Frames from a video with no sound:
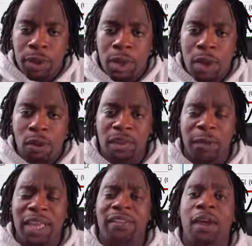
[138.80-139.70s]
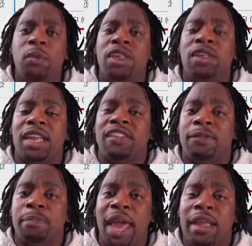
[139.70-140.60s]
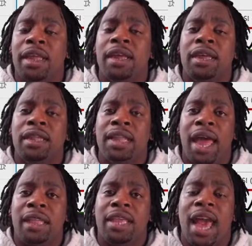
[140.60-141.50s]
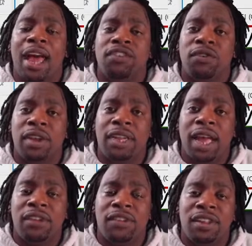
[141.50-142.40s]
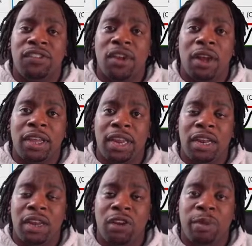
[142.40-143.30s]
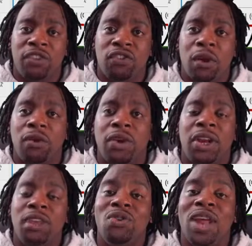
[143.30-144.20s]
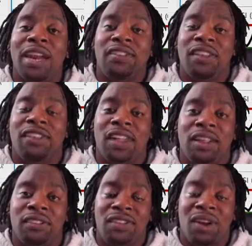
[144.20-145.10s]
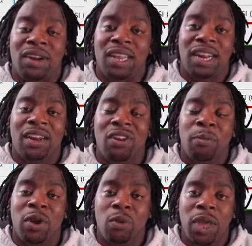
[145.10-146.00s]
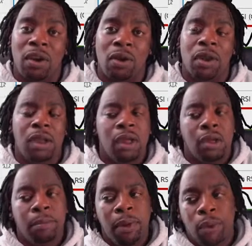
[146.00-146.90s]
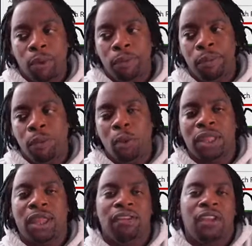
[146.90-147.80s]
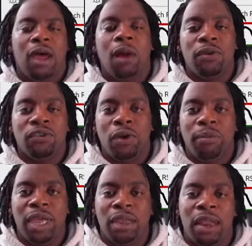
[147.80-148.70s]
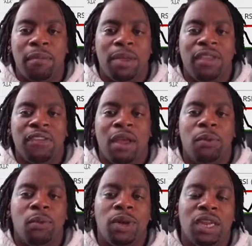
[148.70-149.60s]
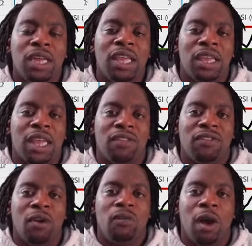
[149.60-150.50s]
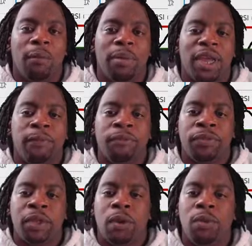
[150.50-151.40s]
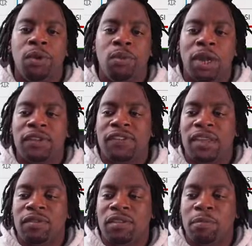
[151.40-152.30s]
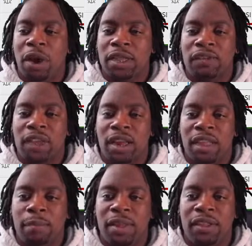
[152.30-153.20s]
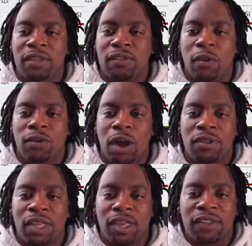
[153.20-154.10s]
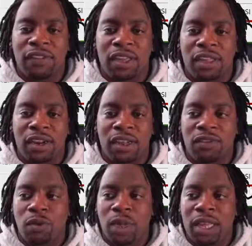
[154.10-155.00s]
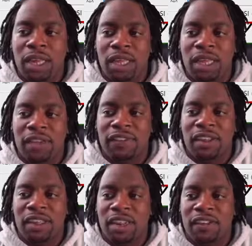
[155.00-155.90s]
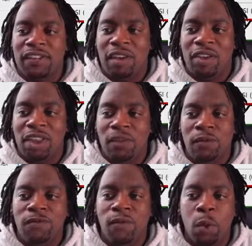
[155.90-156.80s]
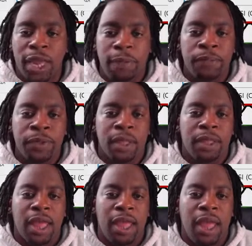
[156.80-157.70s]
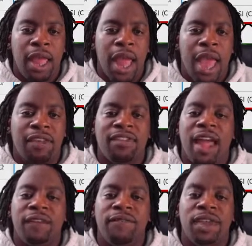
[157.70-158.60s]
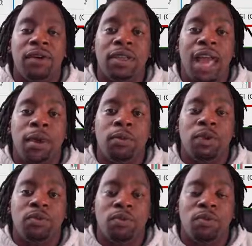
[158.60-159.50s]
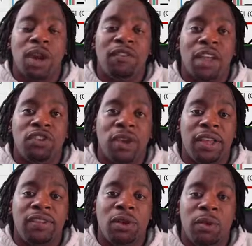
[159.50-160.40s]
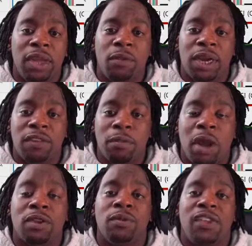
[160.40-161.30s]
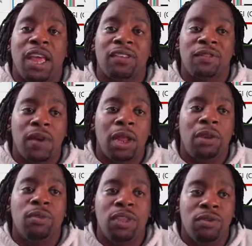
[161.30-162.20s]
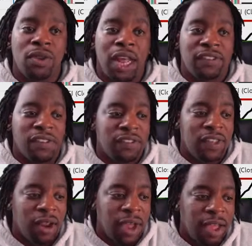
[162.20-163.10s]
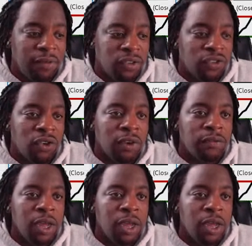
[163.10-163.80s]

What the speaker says: which means that we should expect that the Australian dollar is going to start getting a little bit stronger and the United States dollar is starting to get a little bit weaker. But what does that also mean? That means that when we're looking at this overall pair, we want to see if this market is going to complete this overall de-extension. There's a weekly de-extension at 72.40 that has not failed yet, which was one of our trades of the week when this market was actually falling with the United States dollar having strength.